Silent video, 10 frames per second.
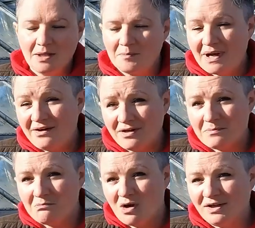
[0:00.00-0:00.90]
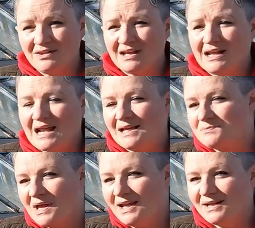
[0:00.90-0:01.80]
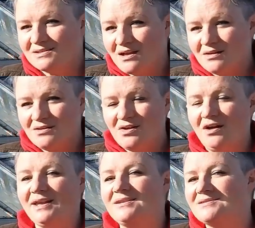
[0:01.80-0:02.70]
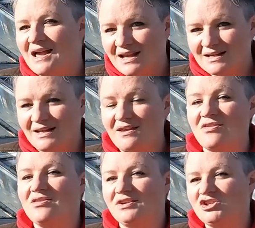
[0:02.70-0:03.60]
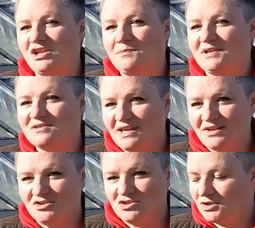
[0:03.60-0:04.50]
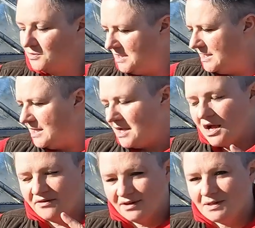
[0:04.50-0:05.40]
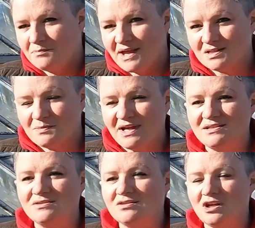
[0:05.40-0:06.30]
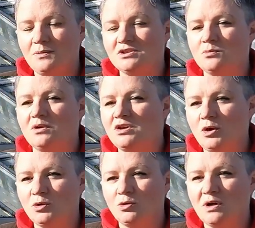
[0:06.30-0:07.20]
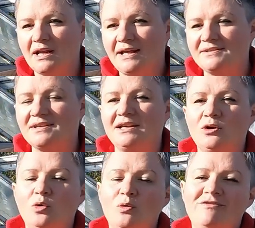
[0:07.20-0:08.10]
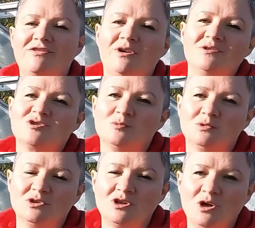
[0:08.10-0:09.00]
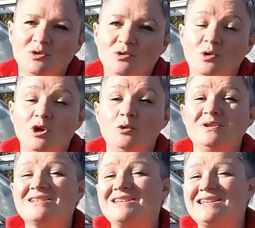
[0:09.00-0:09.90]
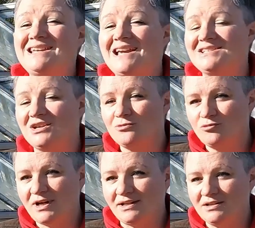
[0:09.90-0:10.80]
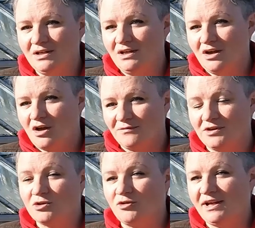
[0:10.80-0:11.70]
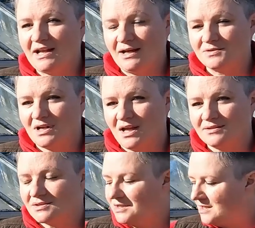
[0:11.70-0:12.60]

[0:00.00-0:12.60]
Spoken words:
bearing in mind that glass panes are not exactly the cheapest thing to do. I think the best bet is to go into a local glazier or find someone local who is getting rid of the greenhouse glass,